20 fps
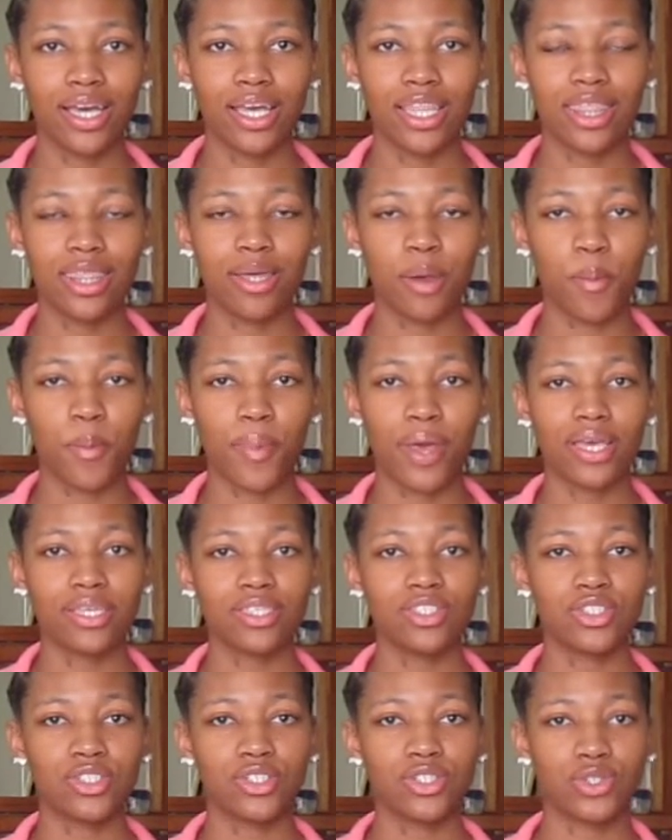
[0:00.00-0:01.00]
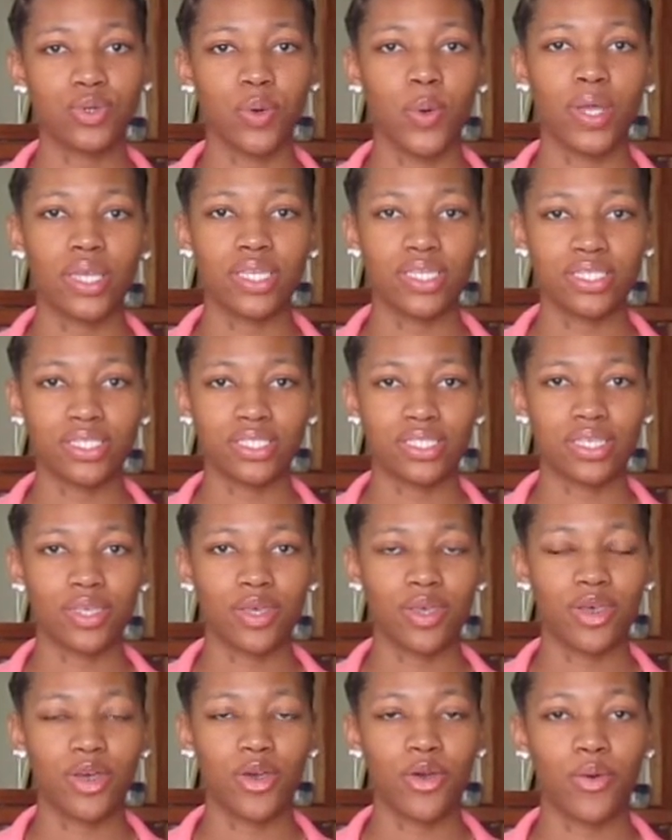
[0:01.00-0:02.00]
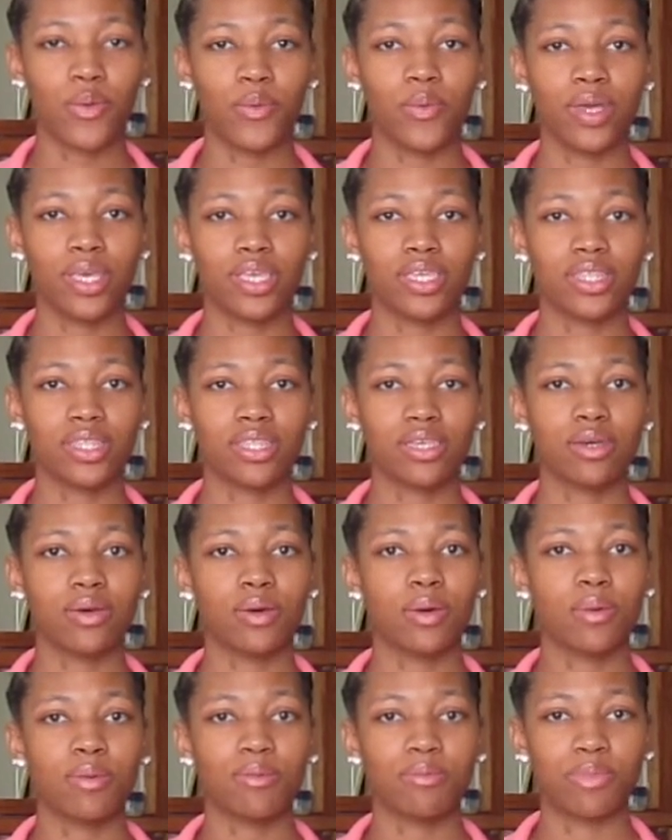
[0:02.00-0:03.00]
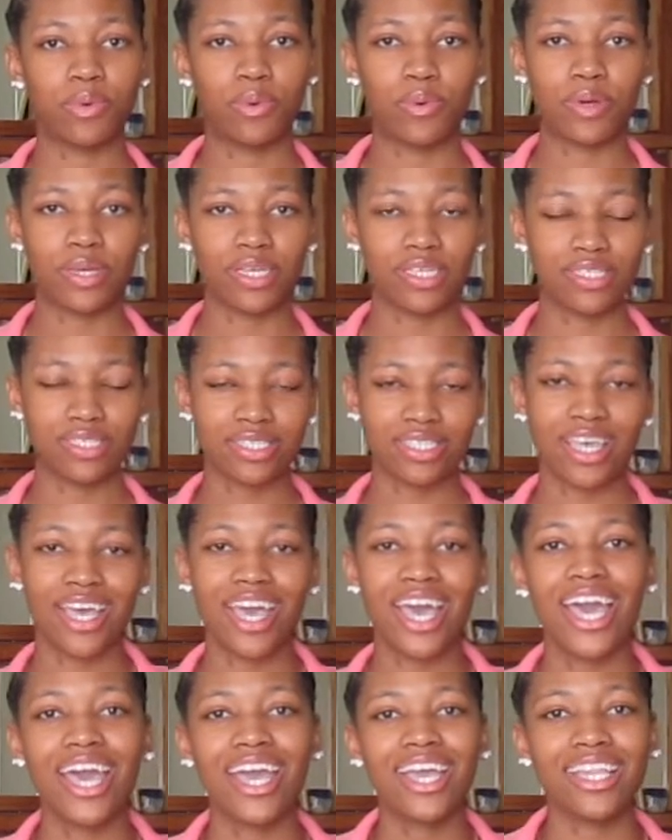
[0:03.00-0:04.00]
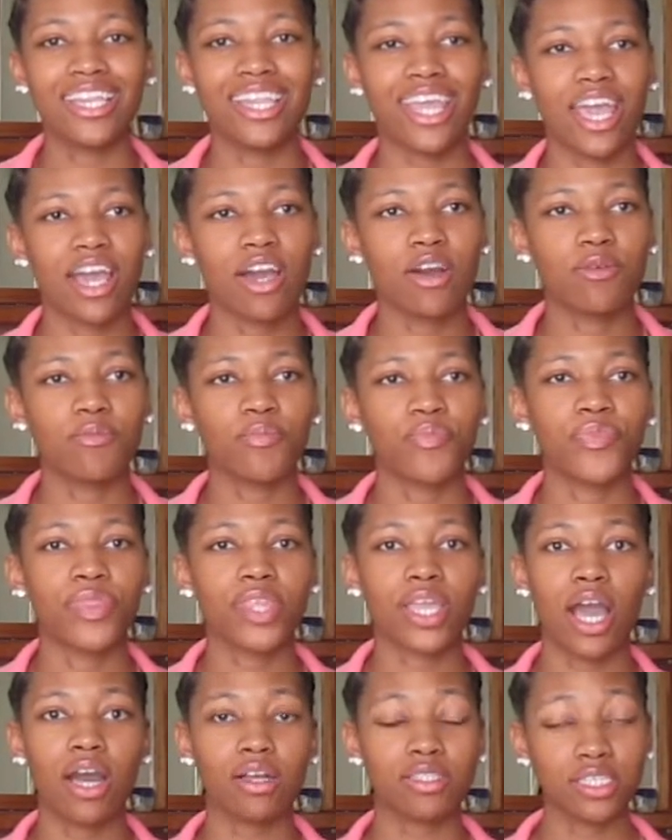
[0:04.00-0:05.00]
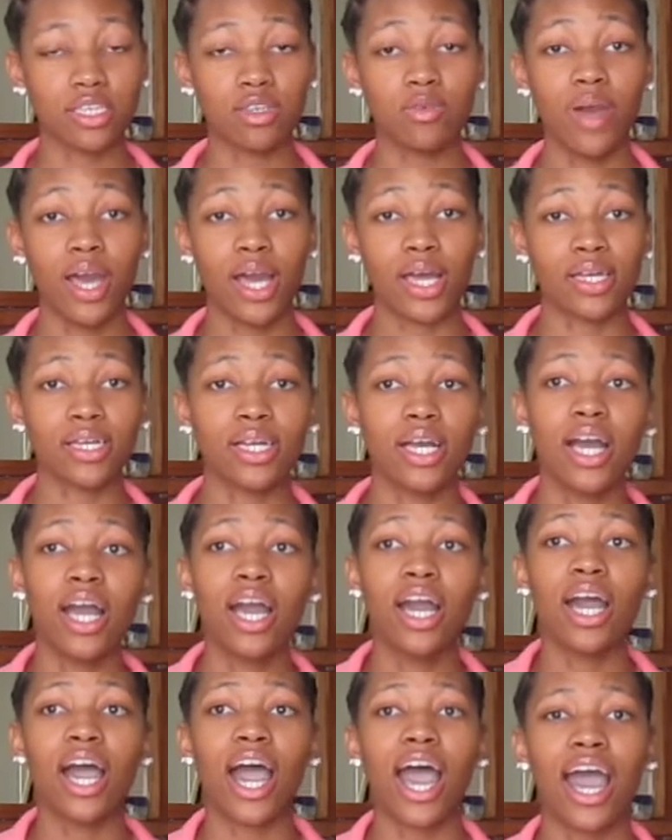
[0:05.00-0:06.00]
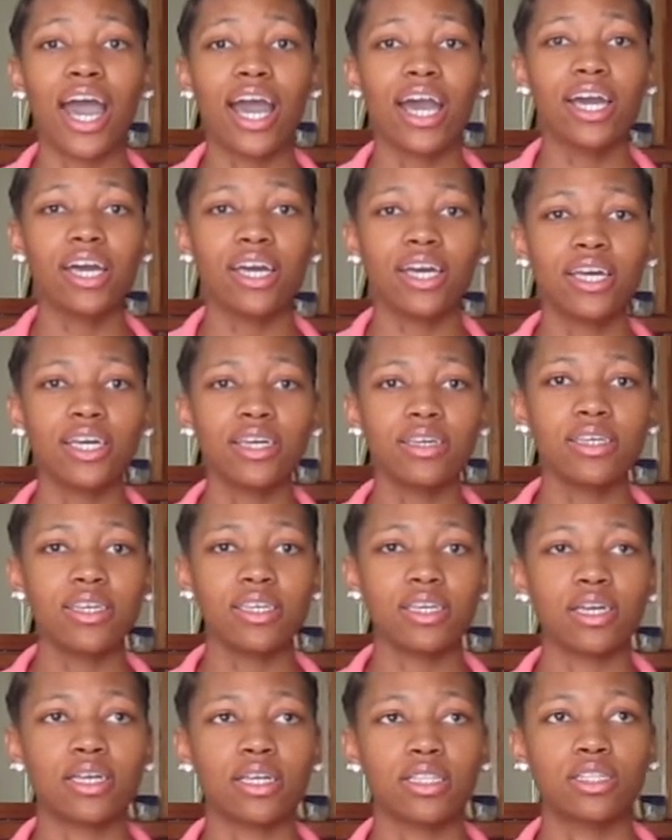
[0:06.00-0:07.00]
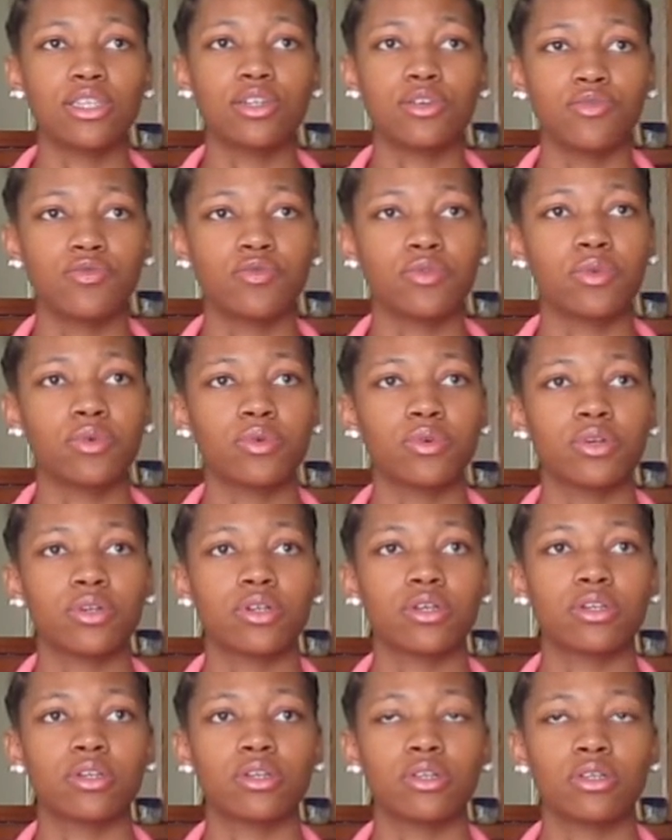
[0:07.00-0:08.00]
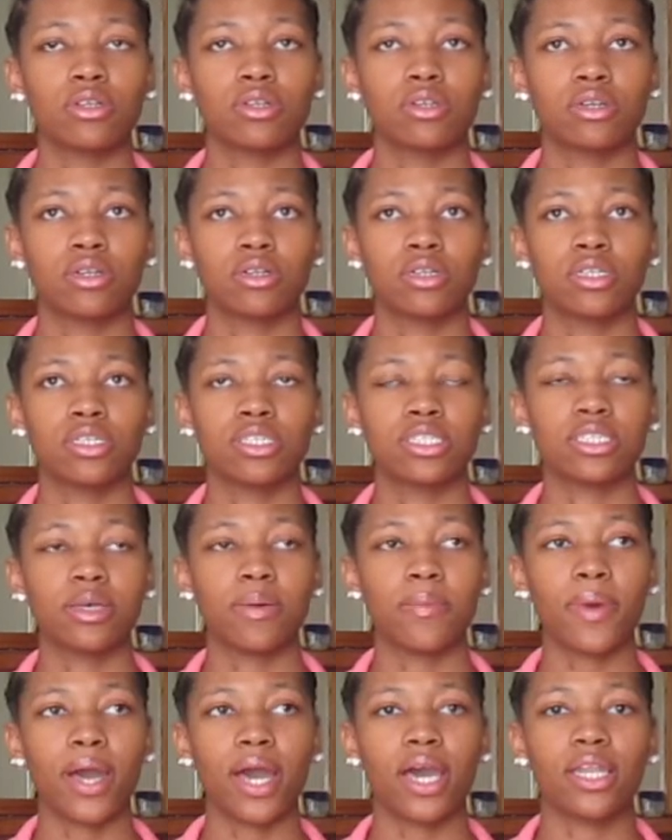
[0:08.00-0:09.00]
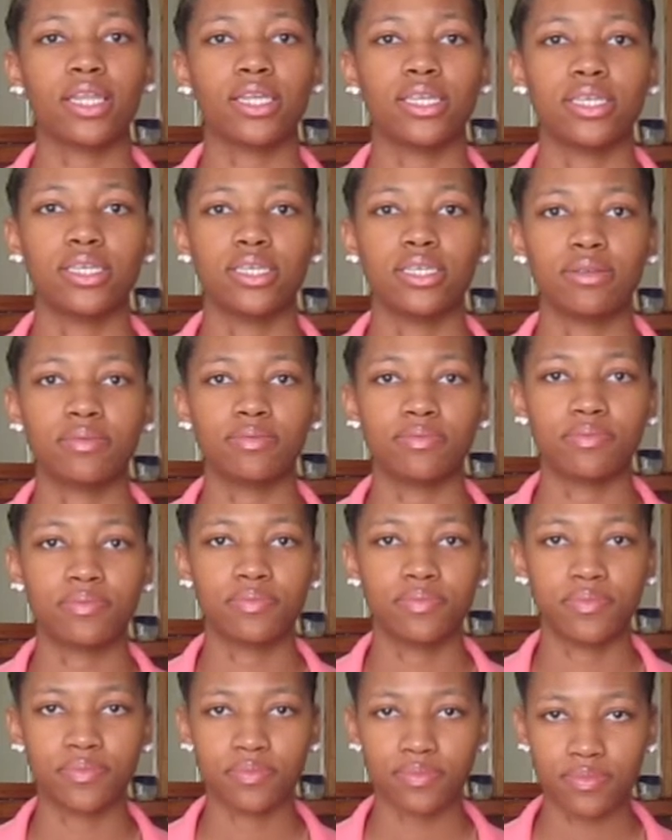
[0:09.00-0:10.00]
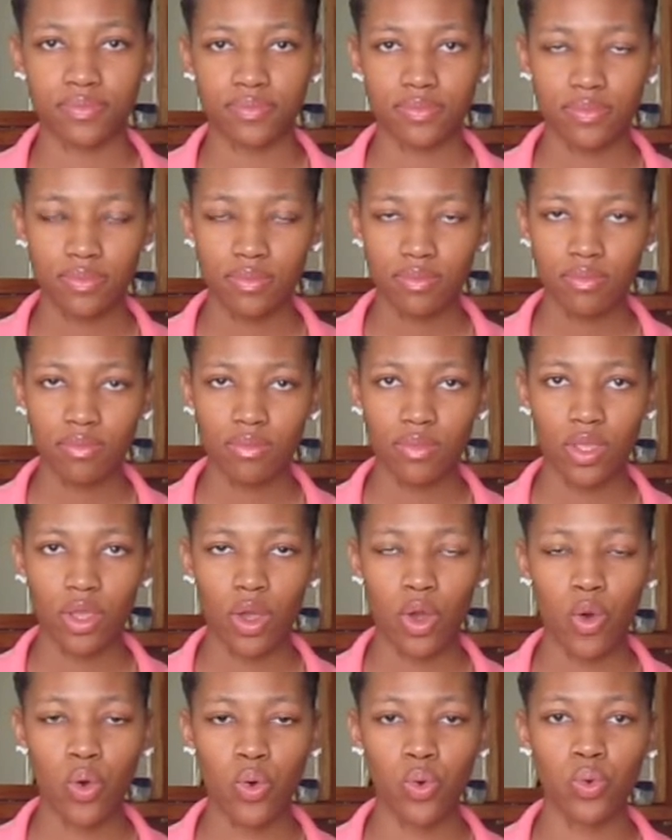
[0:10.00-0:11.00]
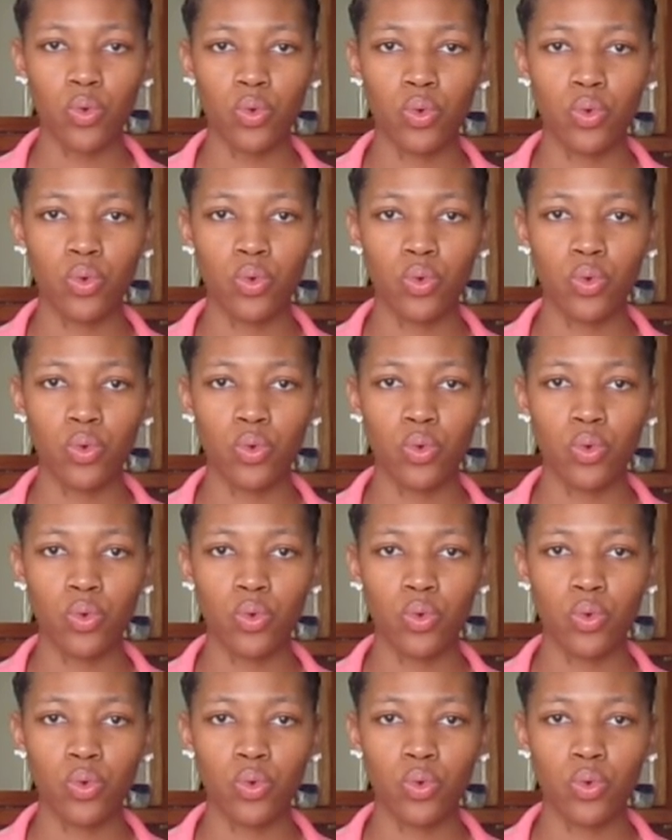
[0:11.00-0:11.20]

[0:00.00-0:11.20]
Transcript: the best choice with boys. Now, I'll tell you why. I look for somebody who